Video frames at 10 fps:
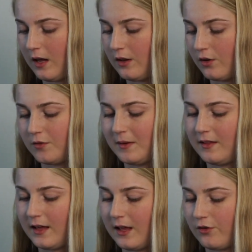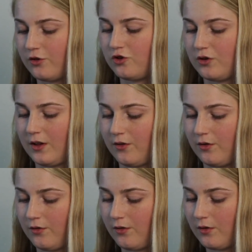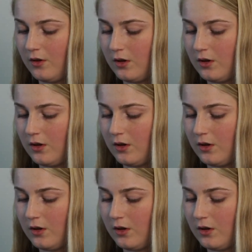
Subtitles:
and learned my tells or stressors